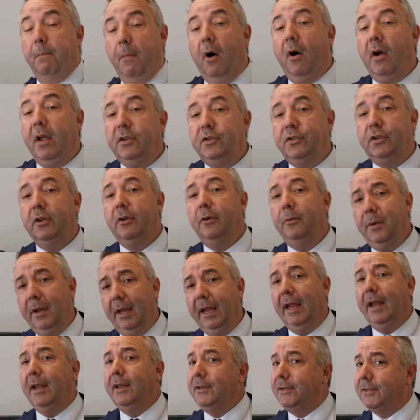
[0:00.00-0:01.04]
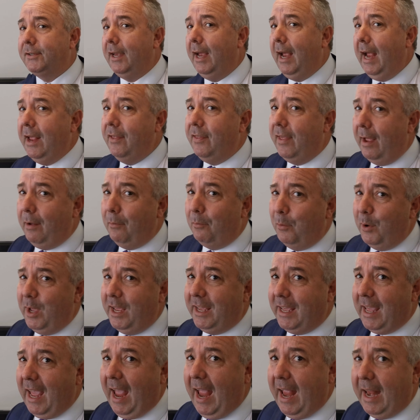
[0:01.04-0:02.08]
Mind you, in saying that,
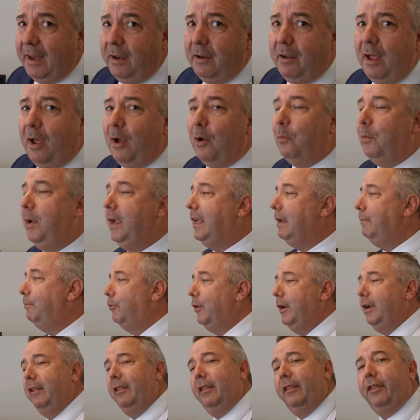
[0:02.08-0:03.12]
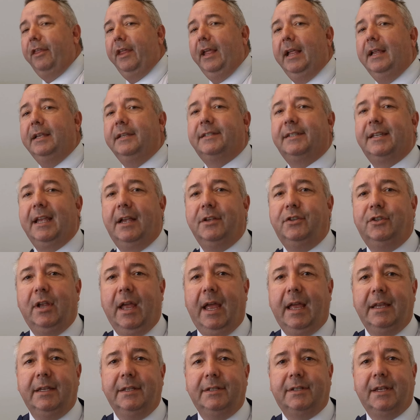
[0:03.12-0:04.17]
we can print in things such
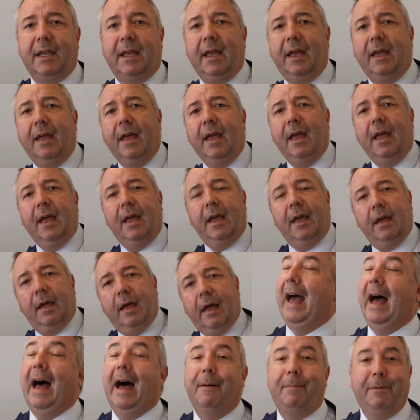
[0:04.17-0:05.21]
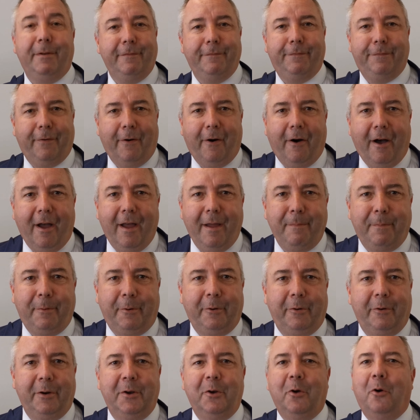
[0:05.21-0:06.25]
as carbon
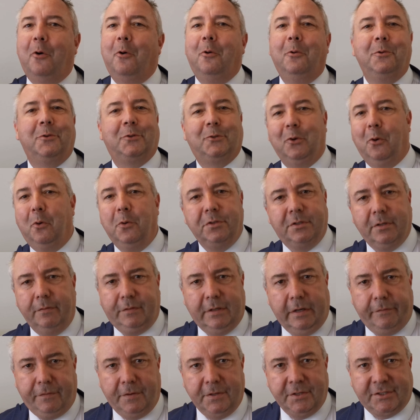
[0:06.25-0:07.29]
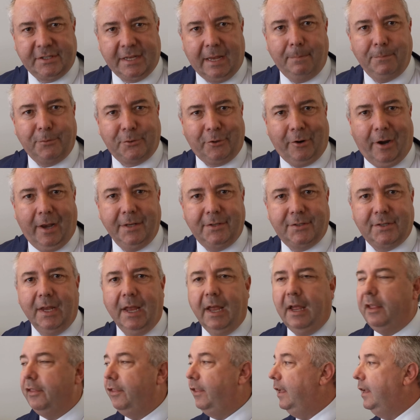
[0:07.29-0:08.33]
fibre and all sorts of different substrates
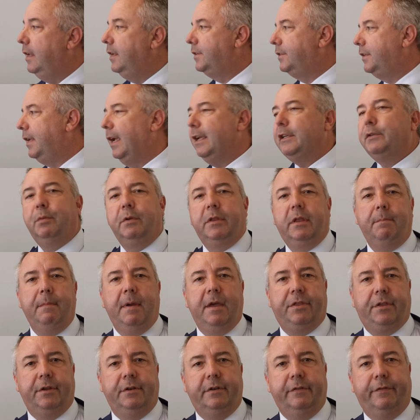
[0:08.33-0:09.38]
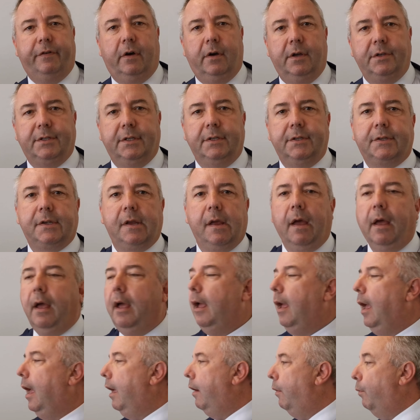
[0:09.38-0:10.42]
these days with the method devices,
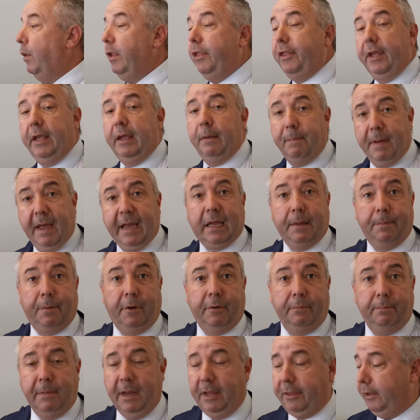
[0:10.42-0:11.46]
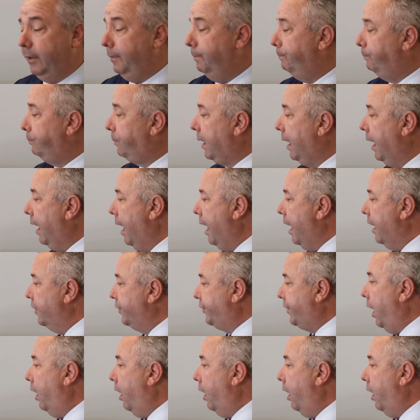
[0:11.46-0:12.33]
with the MakerBot method.